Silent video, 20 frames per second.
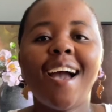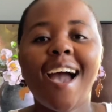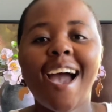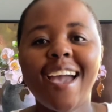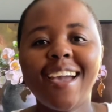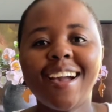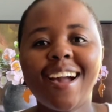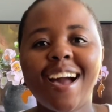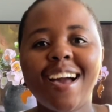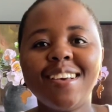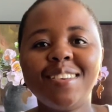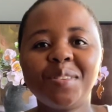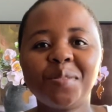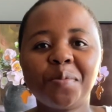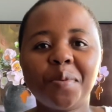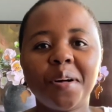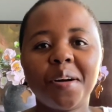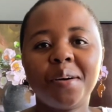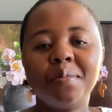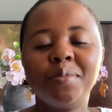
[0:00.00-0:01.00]
Hi guys,
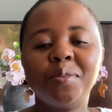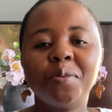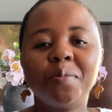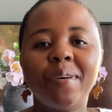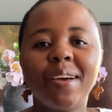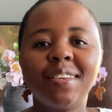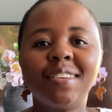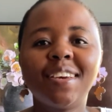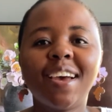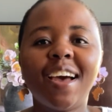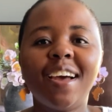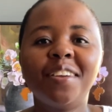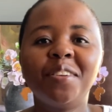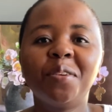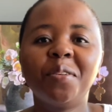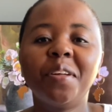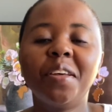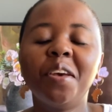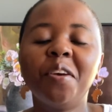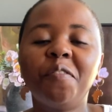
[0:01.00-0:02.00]
welcome to my
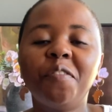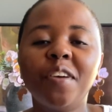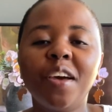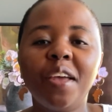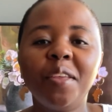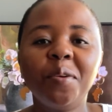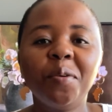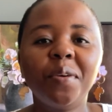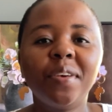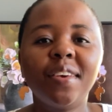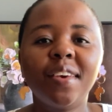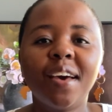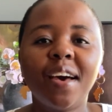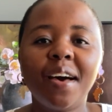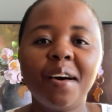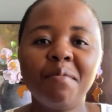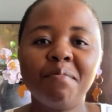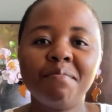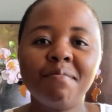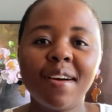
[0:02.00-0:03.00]
channel. If you are new
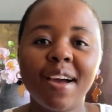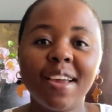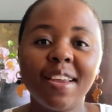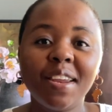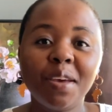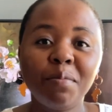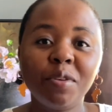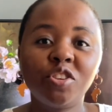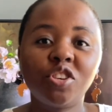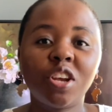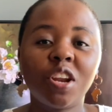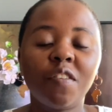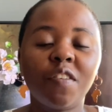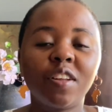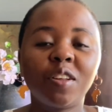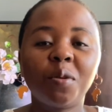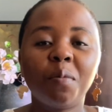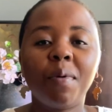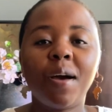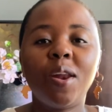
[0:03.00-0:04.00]
here, my name is Jennifer
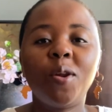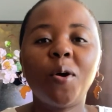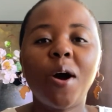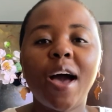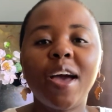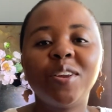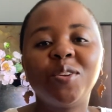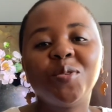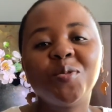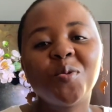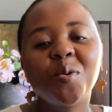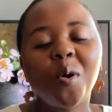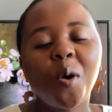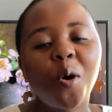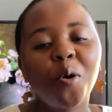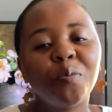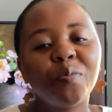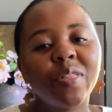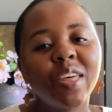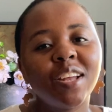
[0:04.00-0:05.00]
Nxumalo. I do
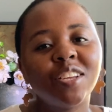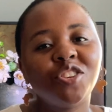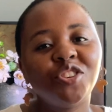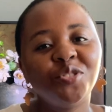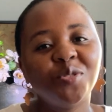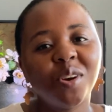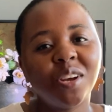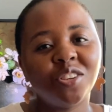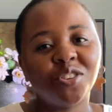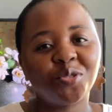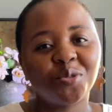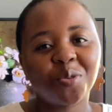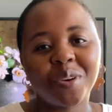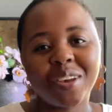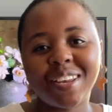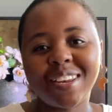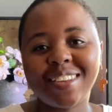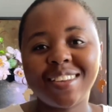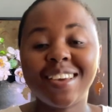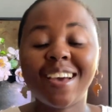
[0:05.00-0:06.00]
hope that you enjoy
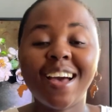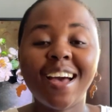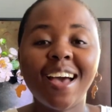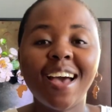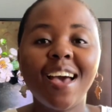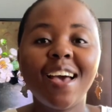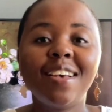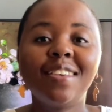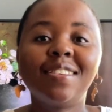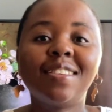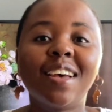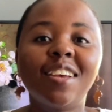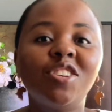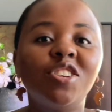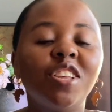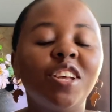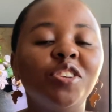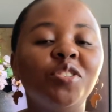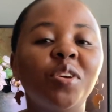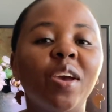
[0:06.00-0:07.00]
it here, such
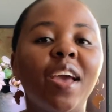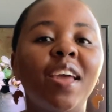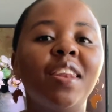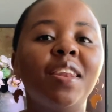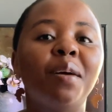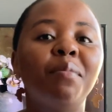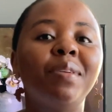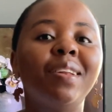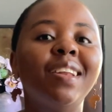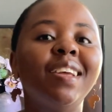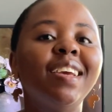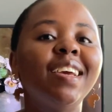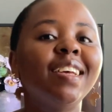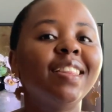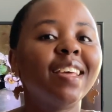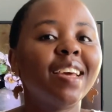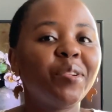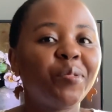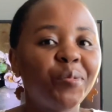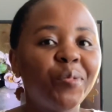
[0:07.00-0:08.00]
that you end up clicking
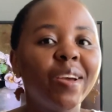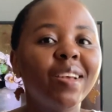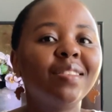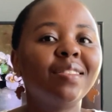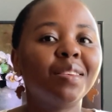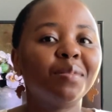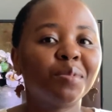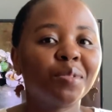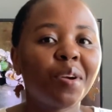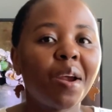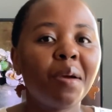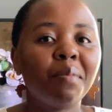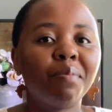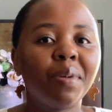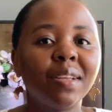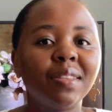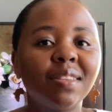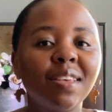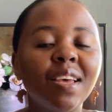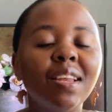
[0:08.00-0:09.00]
that red subscribe
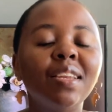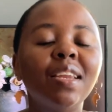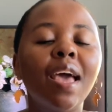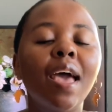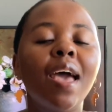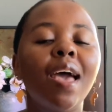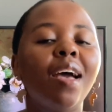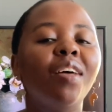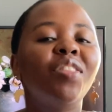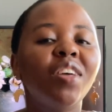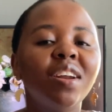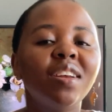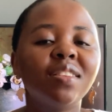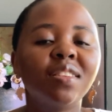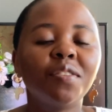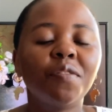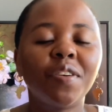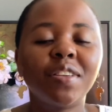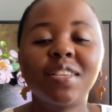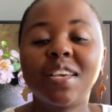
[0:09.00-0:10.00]
button. And that is
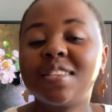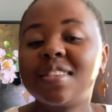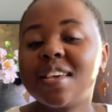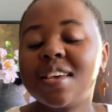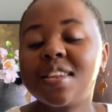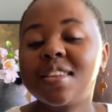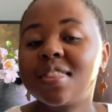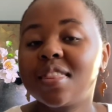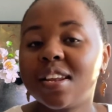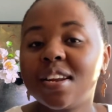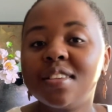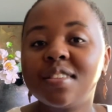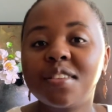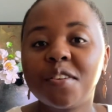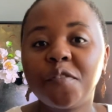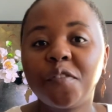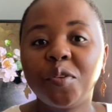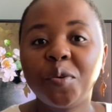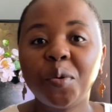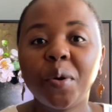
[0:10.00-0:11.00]
if, as I said, that is
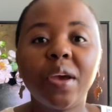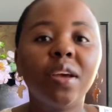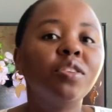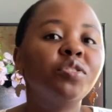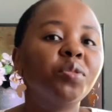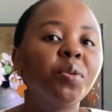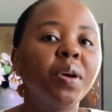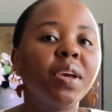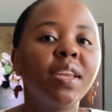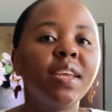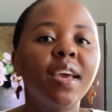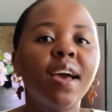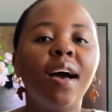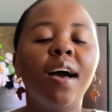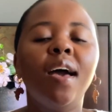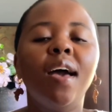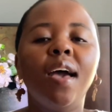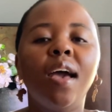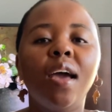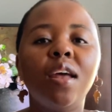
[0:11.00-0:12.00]
if you enjoy it here.
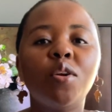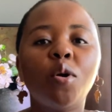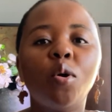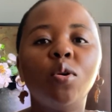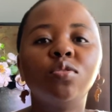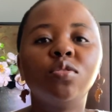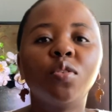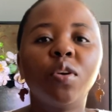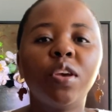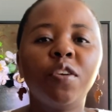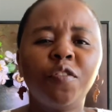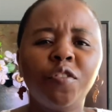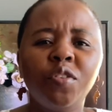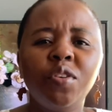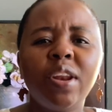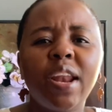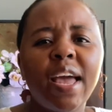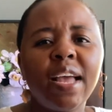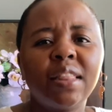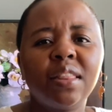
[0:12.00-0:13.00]
And also, if
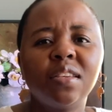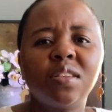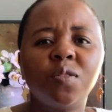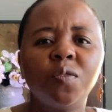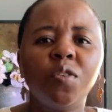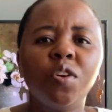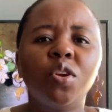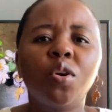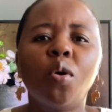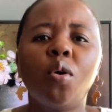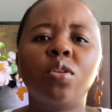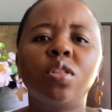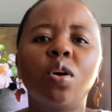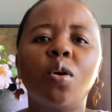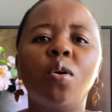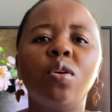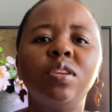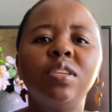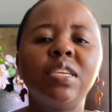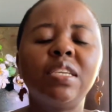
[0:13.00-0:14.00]
you like this video or the
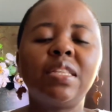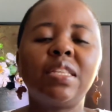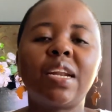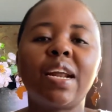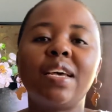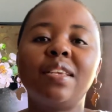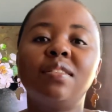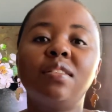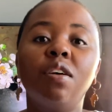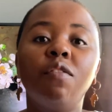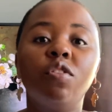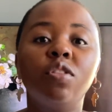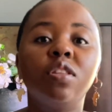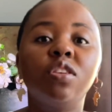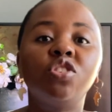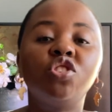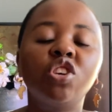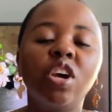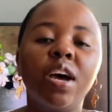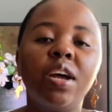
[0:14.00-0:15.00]
content that I serve on
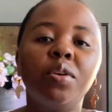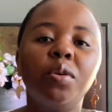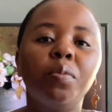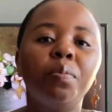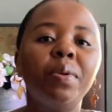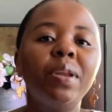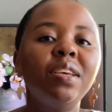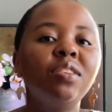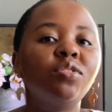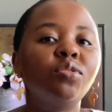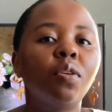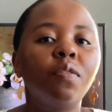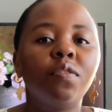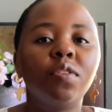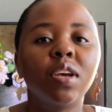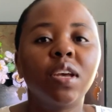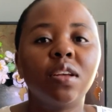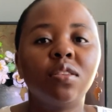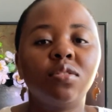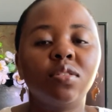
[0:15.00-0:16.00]
this channel, please don't
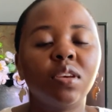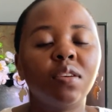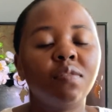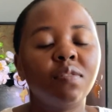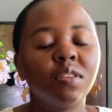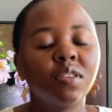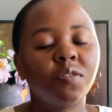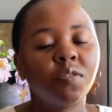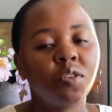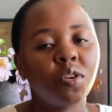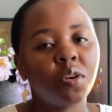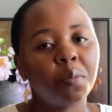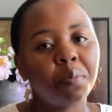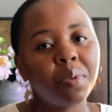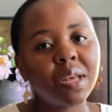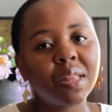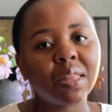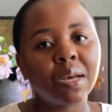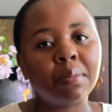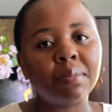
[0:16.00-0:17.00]
forget to give this video a
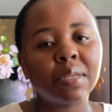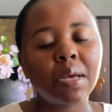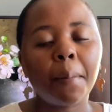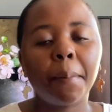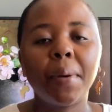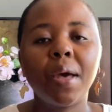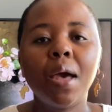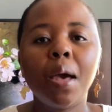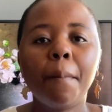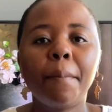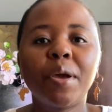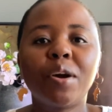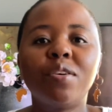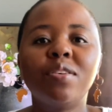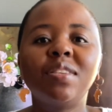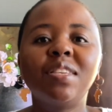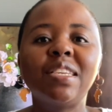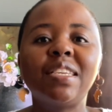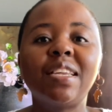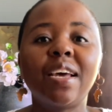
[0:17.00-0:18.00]
big thumbs up
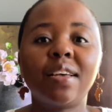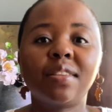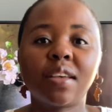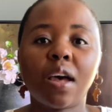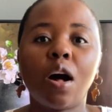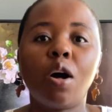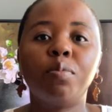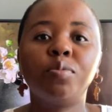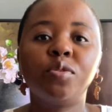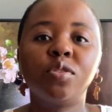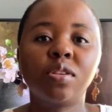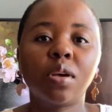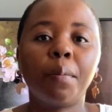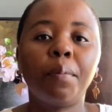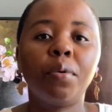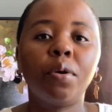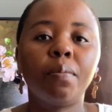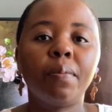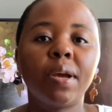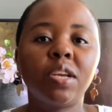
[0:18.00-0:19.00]
because it does help to
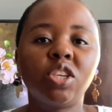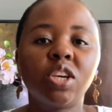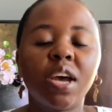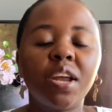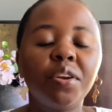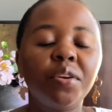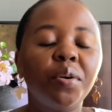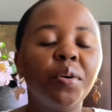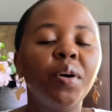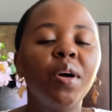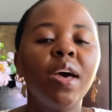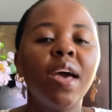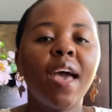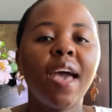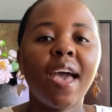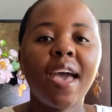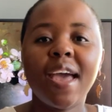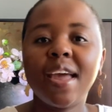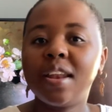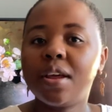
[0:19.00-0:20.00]
support my channel
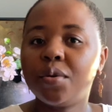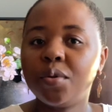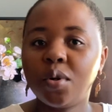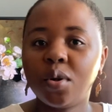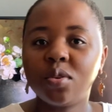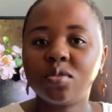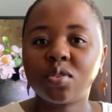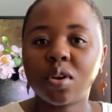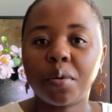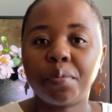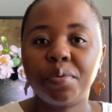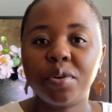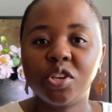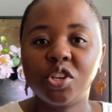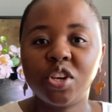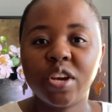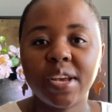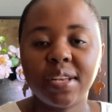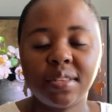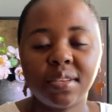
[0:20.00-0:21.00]
and I will also
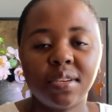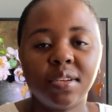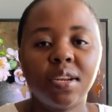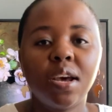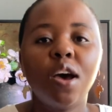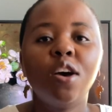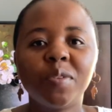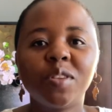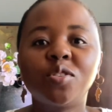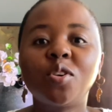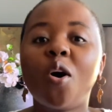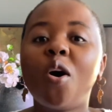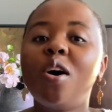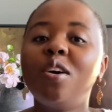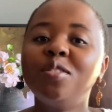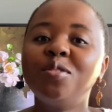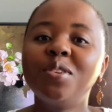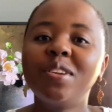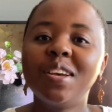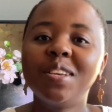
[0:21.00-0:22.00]
appreciate it. So
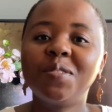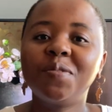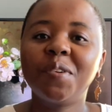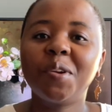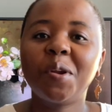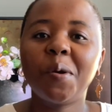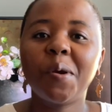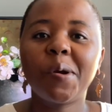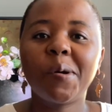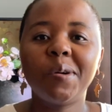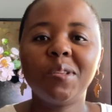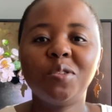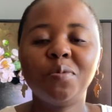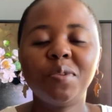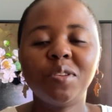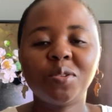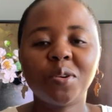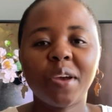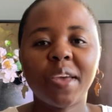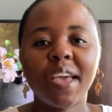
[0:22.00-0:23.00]
on today's video, we're going to
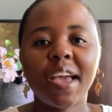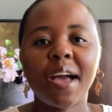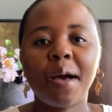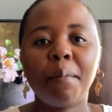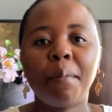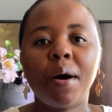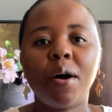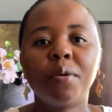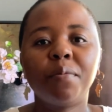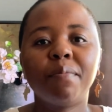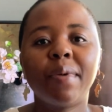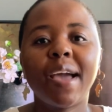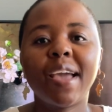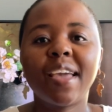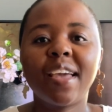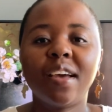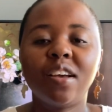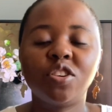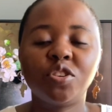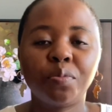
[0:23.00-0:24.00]
be talking about my
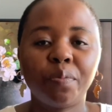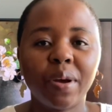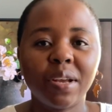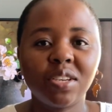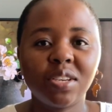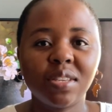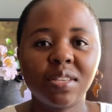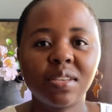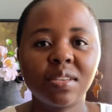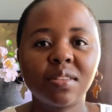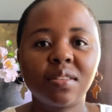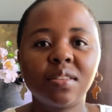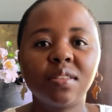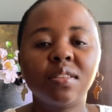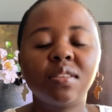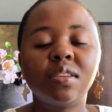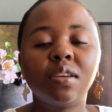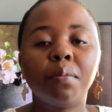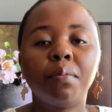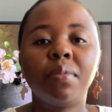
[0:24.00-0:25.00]
cash budgeting
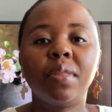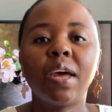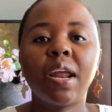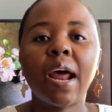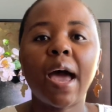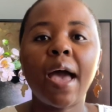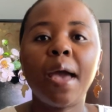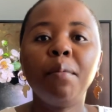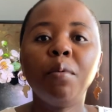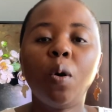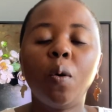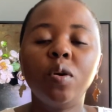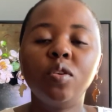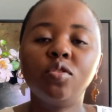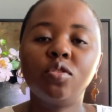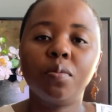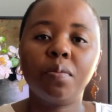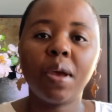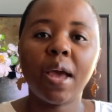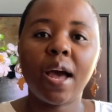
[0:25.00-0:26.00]
system that I'm going
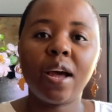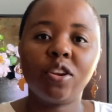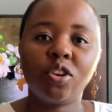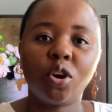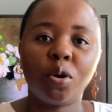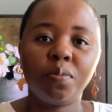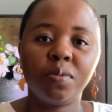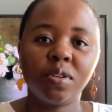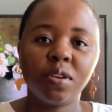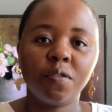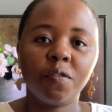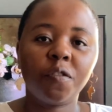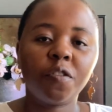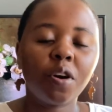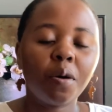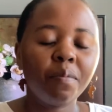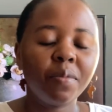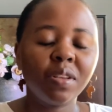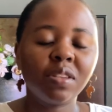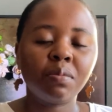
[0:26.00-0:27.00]
to be adopting
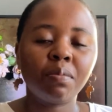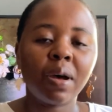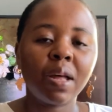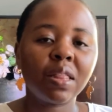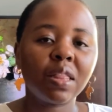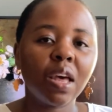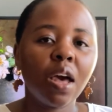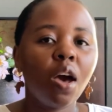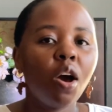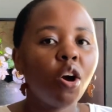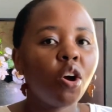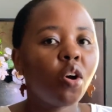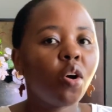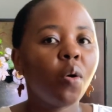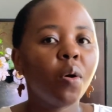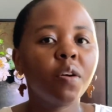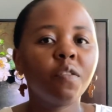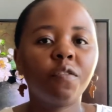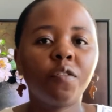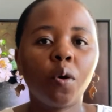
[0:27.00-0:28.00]
from this month
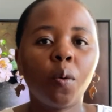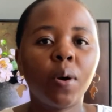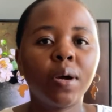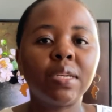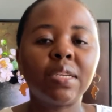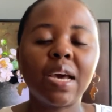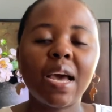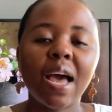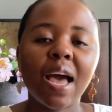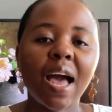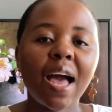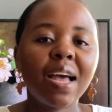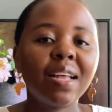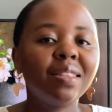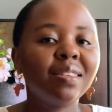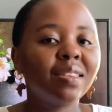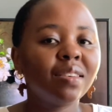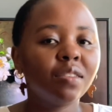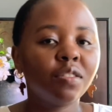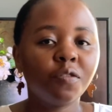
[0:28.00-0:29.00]
going forward
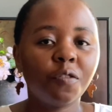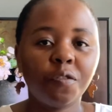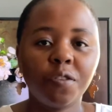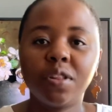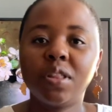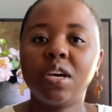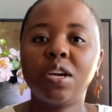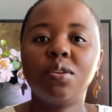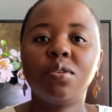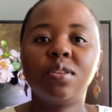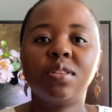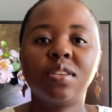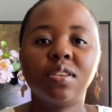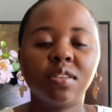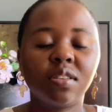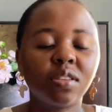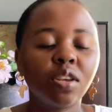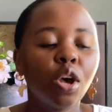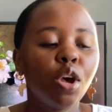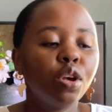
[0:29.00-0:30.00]
until further
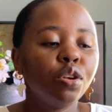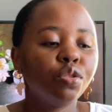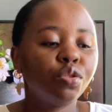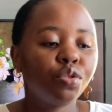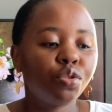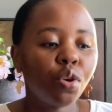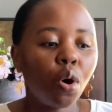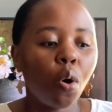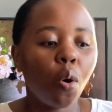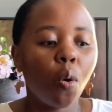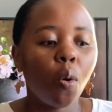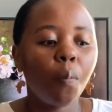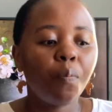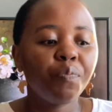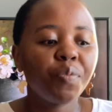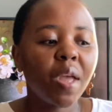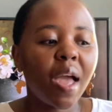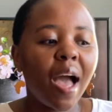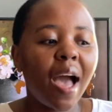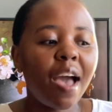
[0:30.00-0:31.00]
notice. So
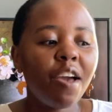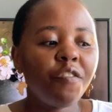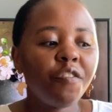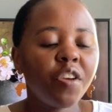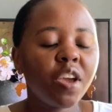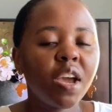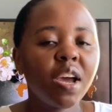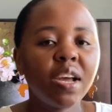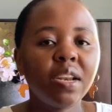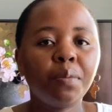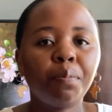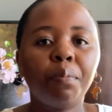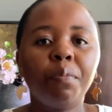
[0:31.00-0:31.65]
I figured